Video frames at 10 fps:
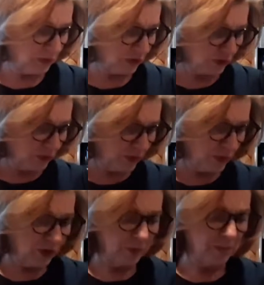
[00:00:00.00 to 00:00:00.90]
true with
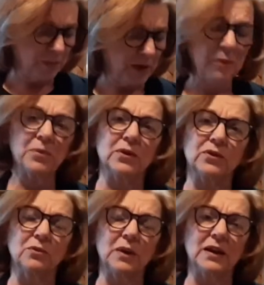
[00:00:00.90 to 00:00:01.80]
your peppers.
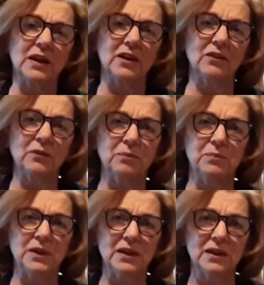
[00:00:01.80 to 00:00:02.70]
You might have
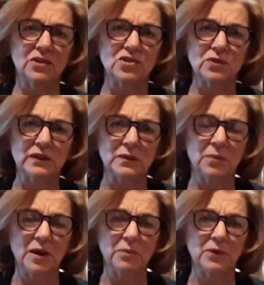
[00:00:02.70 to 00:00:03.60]
big, juicy
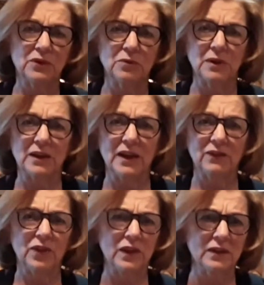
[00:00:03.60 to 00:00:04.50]
peppers. You might
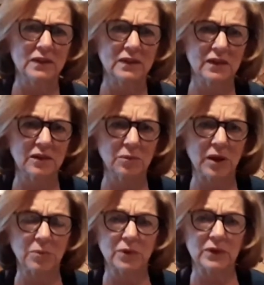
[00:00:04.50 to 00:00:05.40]
have thin-skinned
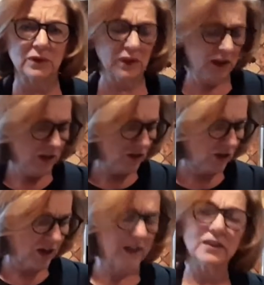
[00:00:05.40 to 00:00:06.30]
peppers, your
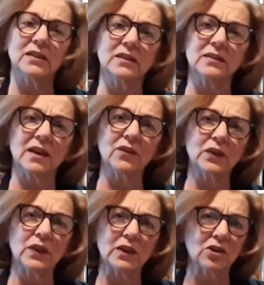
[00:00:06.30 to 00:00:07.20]
onions.
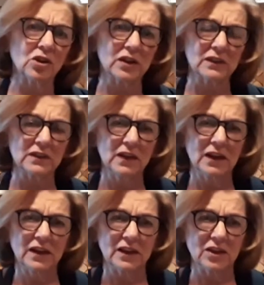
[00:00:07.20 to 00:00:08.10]
Everything cooks,
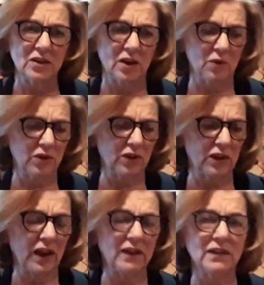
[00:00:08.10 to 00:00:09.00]
the
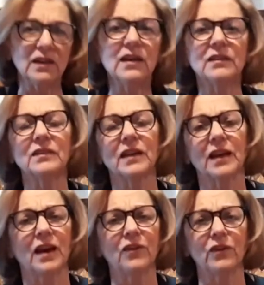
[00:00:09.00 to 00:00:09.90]
idea is to
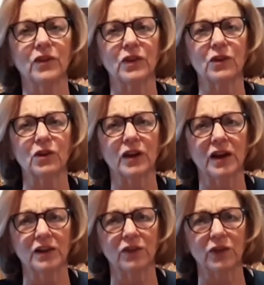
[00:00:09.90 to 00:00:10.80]
have everything cook
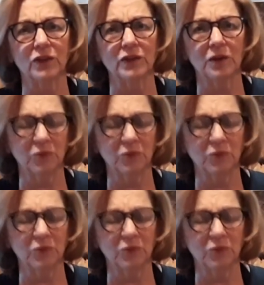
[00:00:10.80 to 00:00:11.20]
kind of at the same